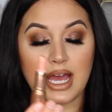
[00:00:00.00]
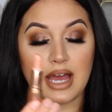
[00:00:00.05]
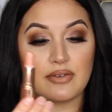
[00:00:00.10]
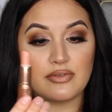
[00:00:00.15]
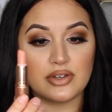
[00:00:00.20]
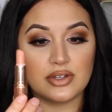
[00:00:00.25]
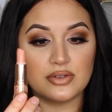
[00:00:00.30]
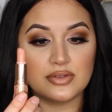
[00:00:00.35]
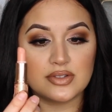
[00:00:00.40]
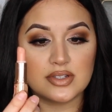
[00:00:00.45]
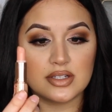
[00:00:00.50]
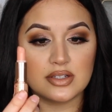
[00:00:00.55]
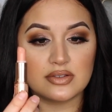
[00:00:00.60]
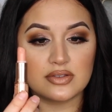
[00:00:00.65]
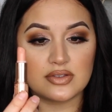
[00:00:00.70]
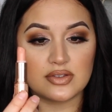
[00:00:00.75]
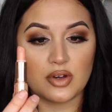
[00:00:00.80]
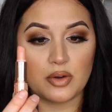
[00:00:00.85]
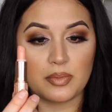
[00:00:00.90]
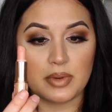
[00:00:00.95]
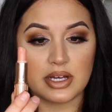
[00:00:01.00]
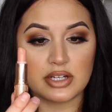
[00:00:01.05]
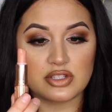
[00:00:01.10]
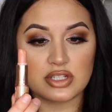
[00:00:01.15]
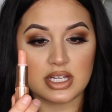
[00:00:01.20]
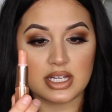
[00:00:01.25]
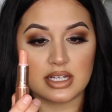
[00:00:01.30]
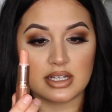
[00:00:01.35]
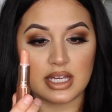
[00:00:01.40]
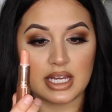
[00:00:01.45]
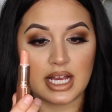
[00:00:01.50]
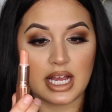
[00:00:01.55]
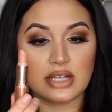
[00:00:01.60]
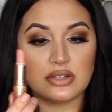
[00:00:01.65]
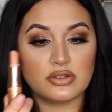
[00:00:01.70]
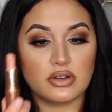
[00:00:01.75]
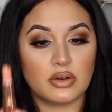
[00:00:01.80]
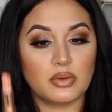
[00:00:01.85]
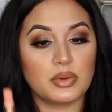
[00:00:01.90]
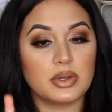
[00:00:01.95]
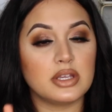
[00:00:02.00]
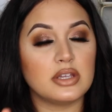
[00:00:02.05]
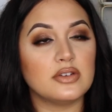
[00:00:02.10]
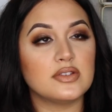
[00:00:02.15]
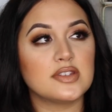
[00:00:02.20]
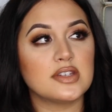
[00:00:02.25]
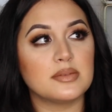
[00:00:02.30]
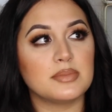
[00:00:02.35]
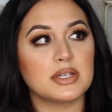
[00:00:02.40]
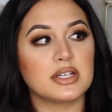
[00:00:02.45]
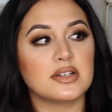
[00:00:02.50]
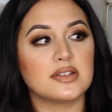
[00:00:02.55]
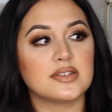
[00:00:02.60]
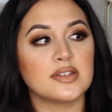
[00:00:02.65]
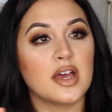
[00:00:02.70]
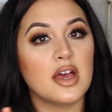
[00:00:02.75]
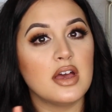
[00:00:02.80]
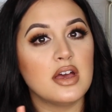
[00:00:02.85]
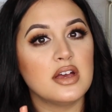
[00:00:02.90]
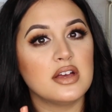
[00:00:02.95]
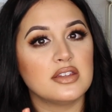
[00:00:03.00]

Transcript: I've used it so much and like I don't want to use it because